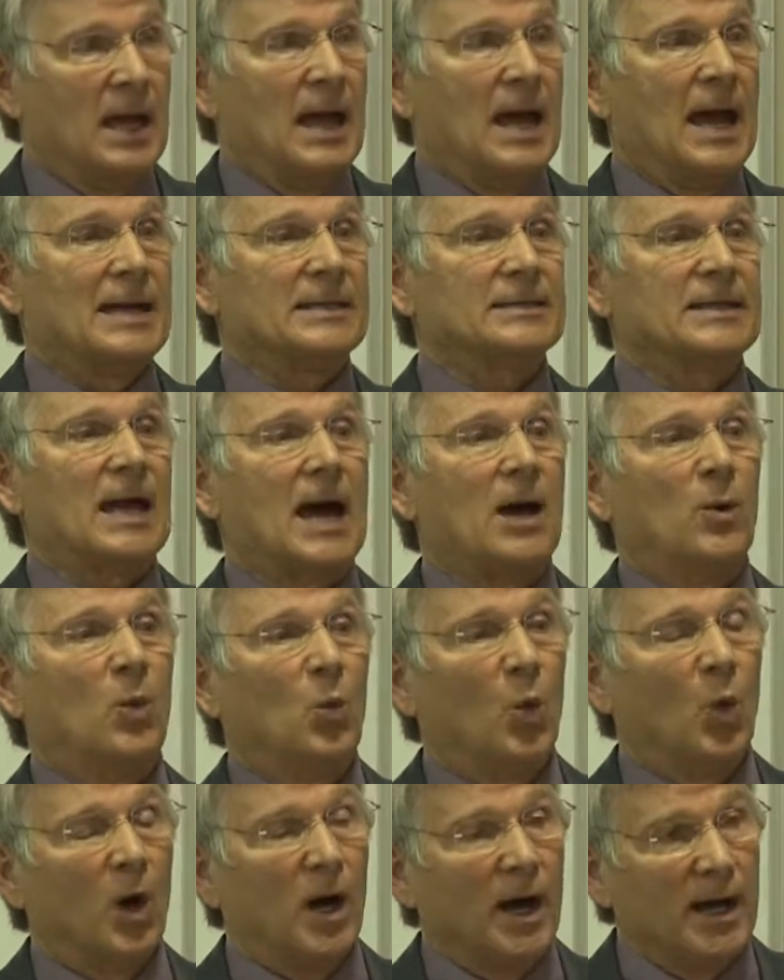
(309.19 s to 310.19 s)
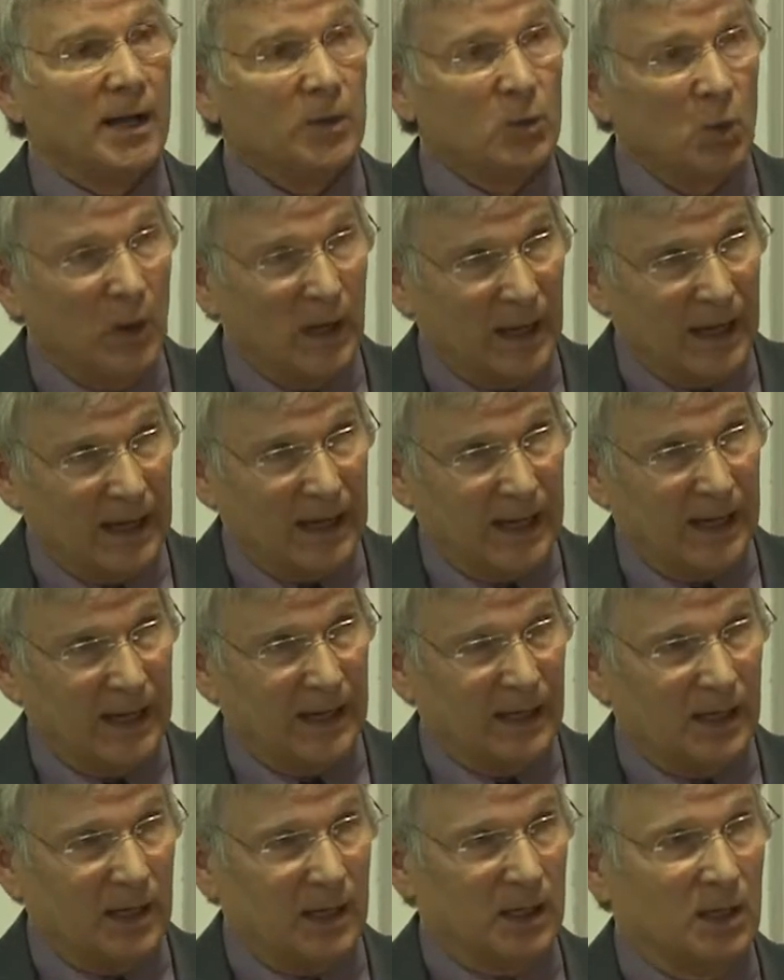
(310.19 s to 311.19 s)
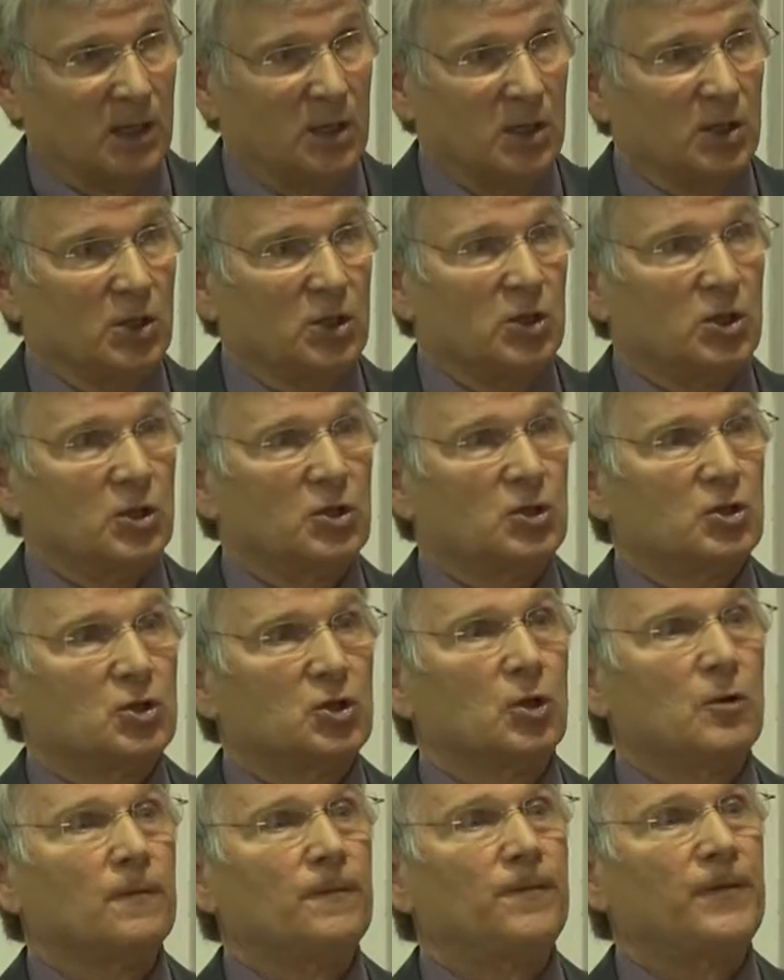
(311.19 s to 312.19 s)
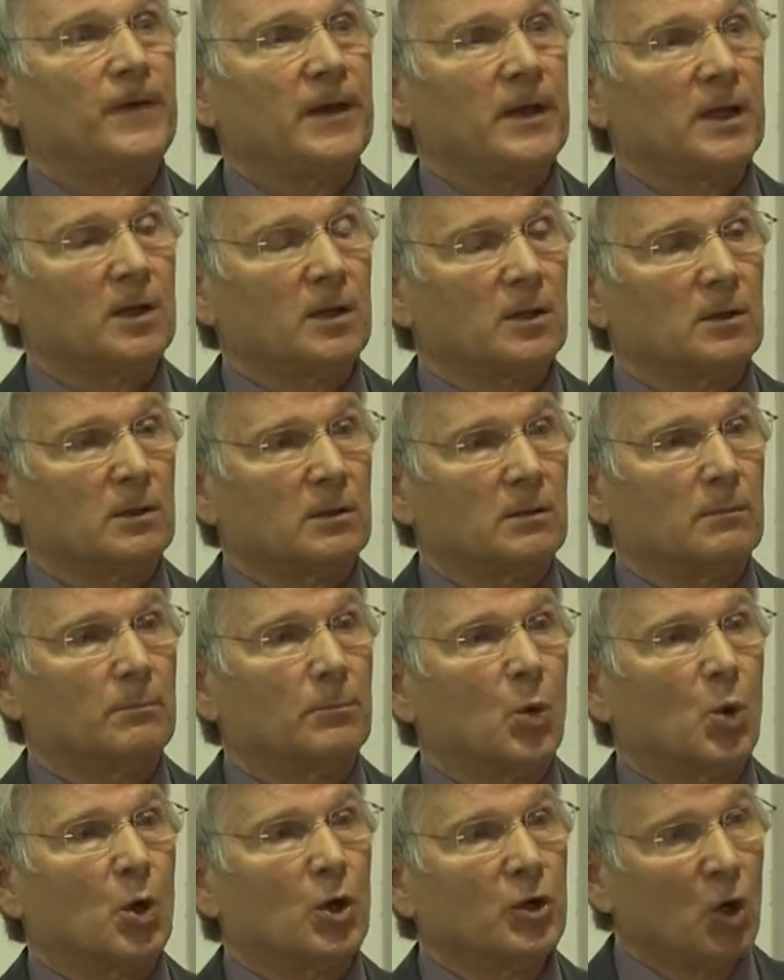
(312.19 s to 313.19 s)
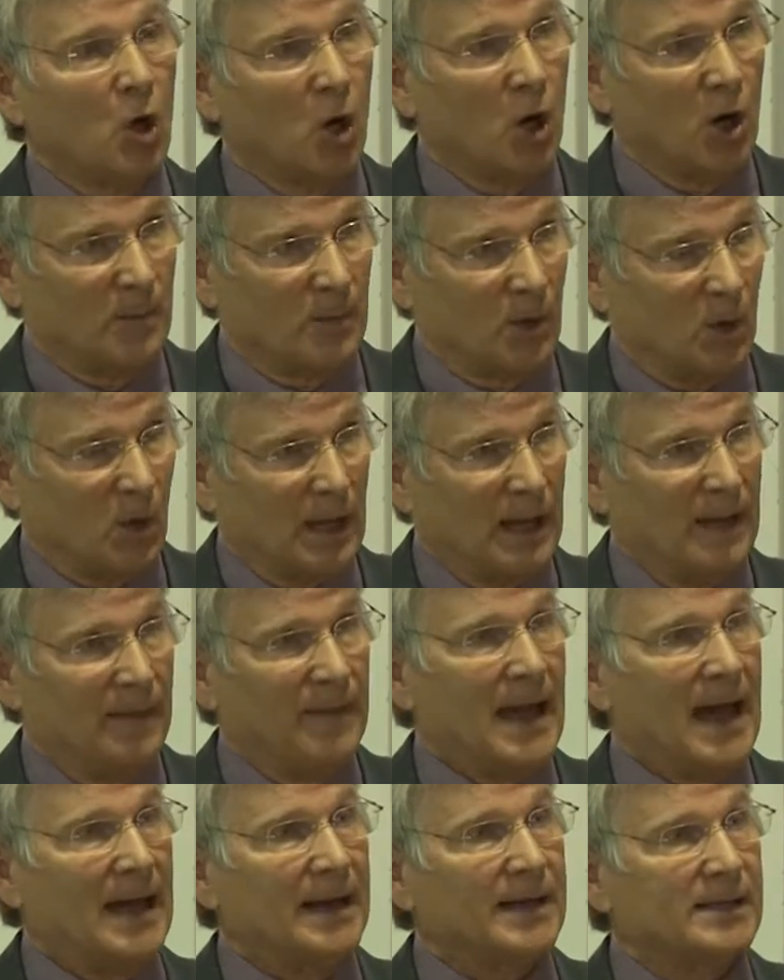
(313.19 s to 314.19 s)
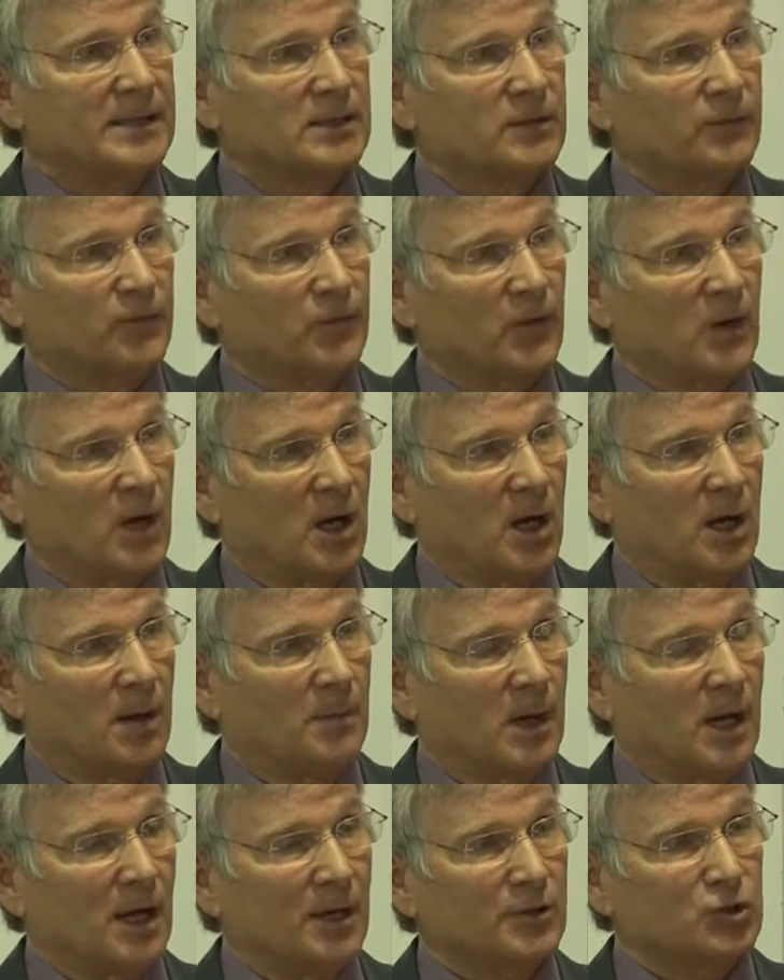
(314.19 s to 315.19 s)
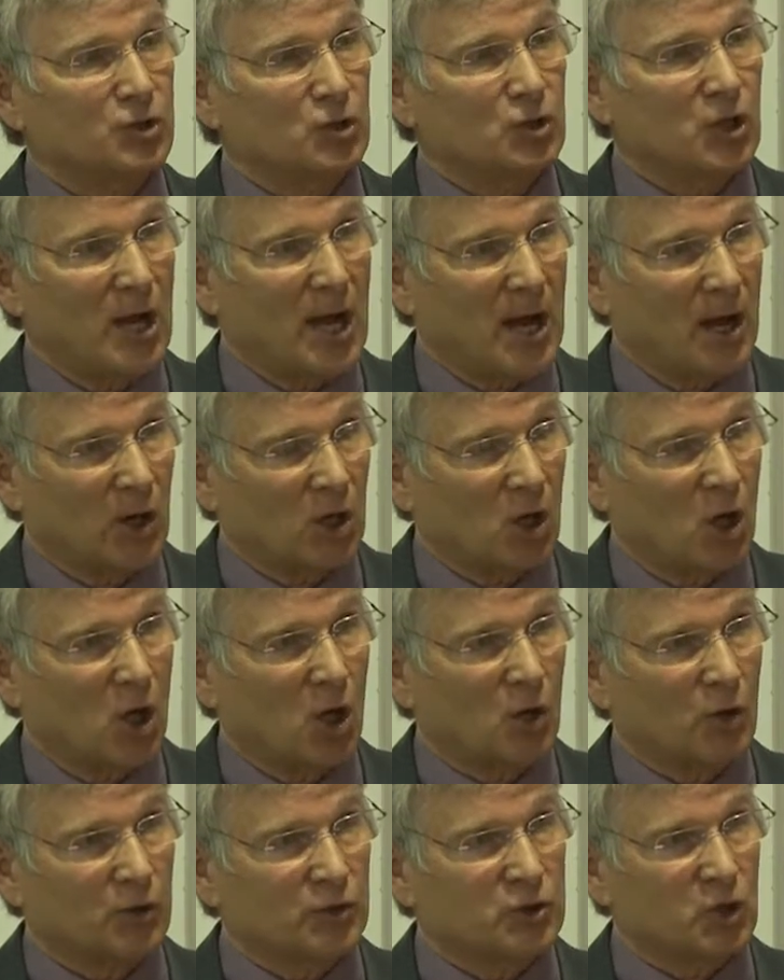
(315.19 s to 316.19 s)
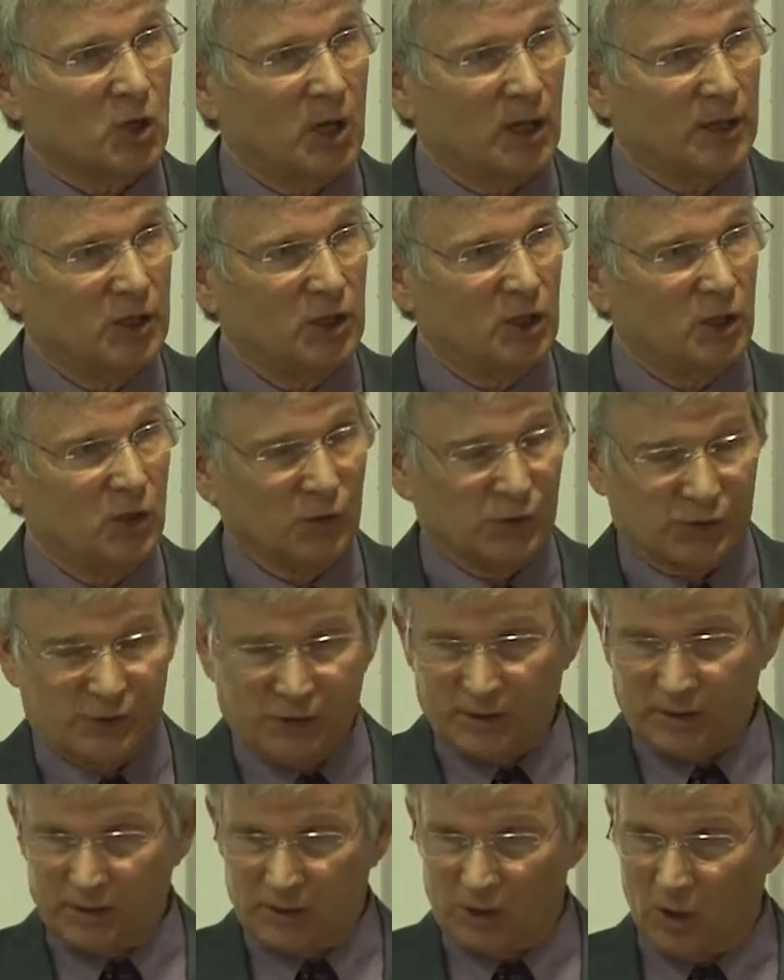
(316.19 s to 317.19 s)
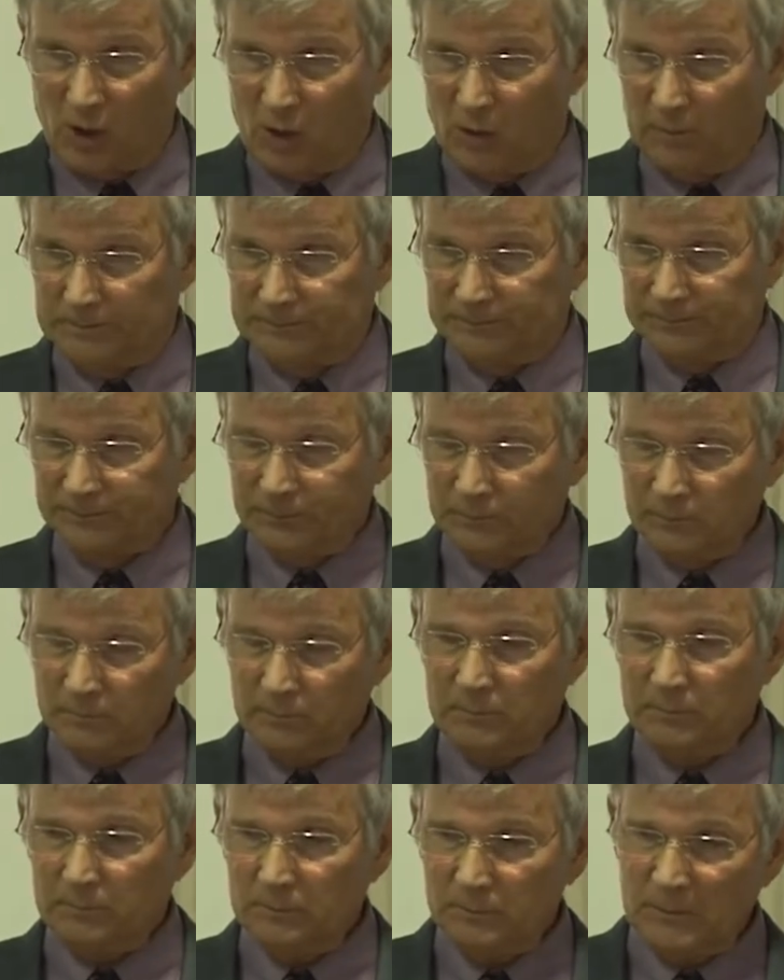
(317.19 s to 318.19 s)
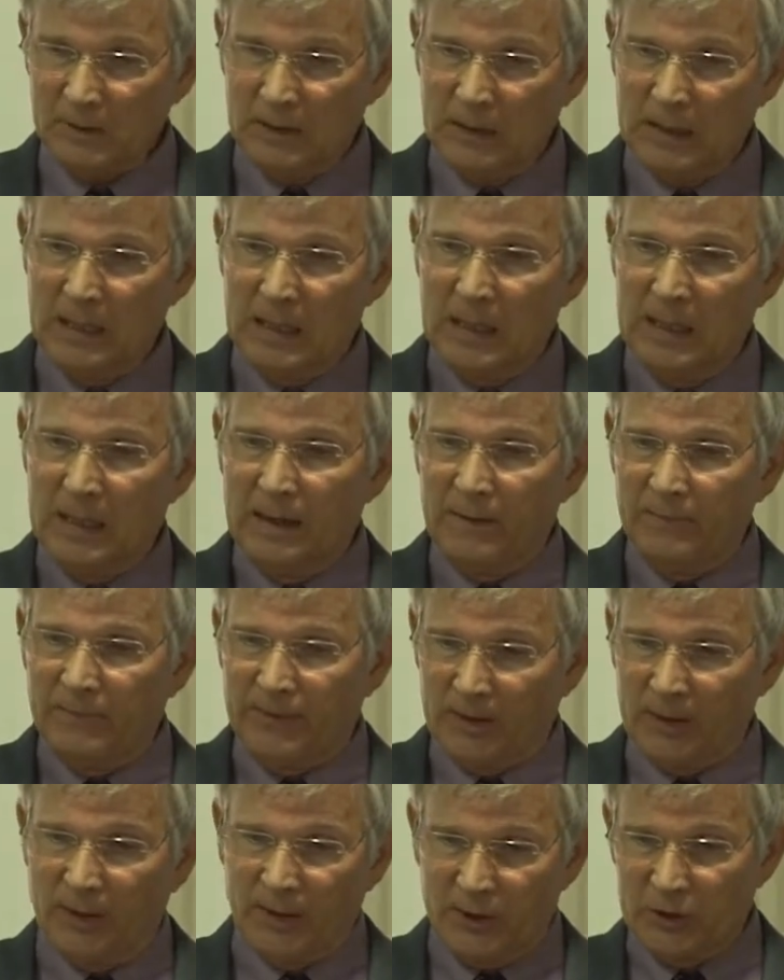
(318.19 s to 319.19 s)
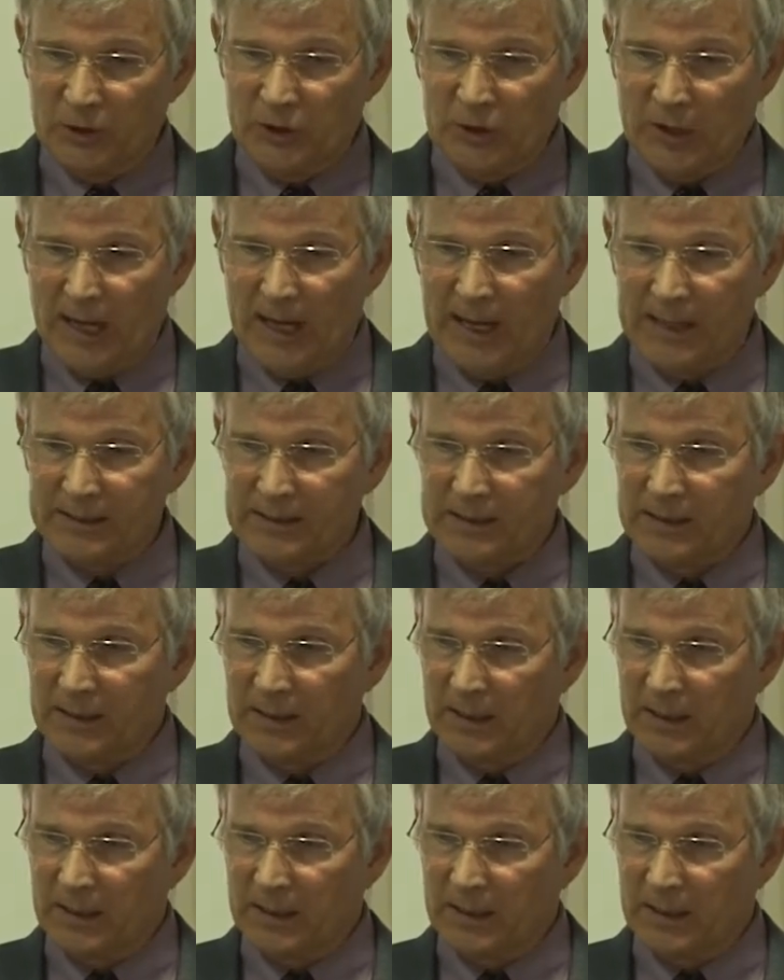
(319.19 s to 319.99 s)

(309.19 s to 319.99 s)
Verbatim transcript: has got one way to feel more normal, and that is from alcohol or drug use. So, Feel under stress?